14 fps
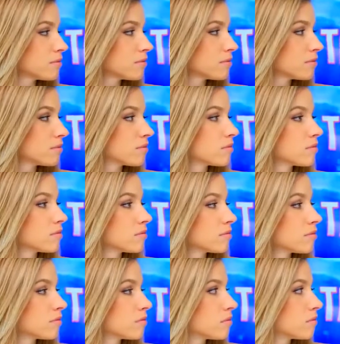
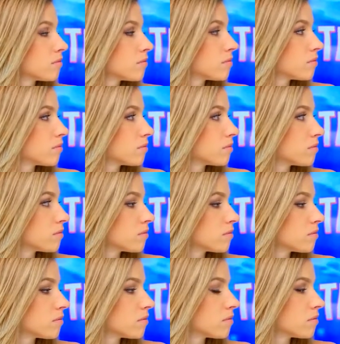
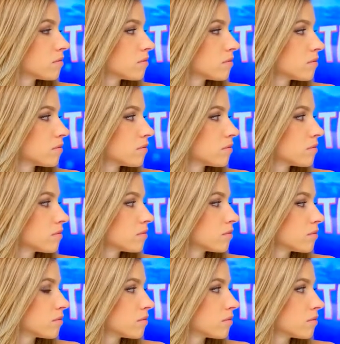
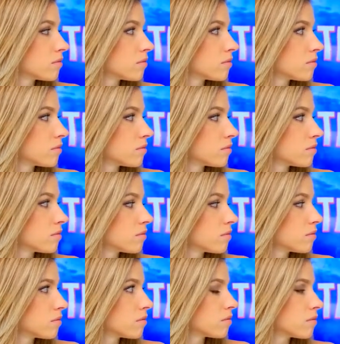
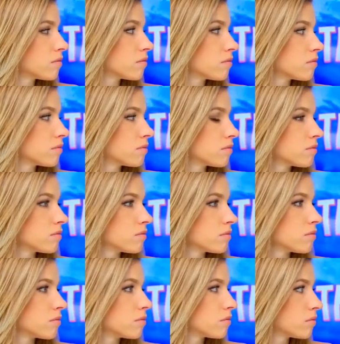
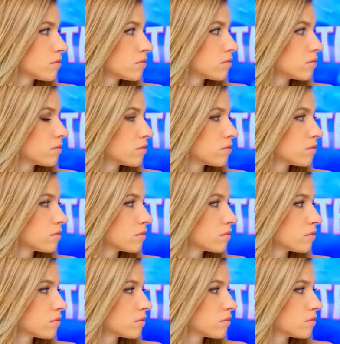
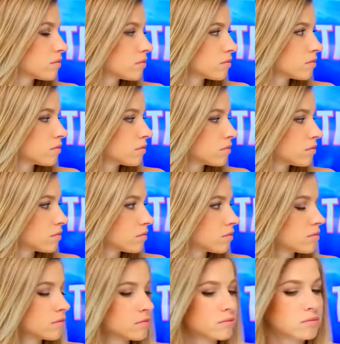The person shown says nothing.